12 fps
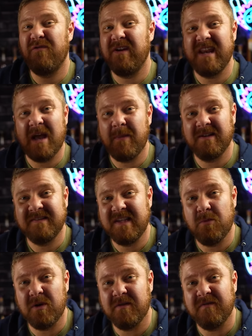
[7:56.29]
Every time I see
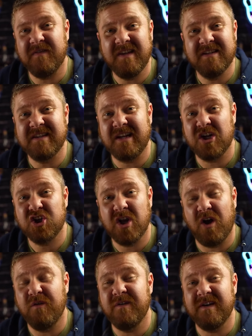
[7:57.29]
one of these on a
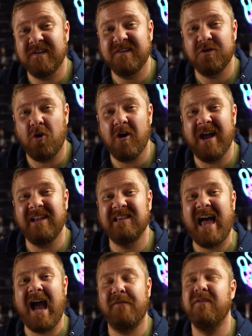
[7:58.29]
shelf in a store, I
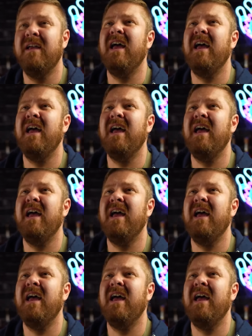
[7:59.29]
laugh.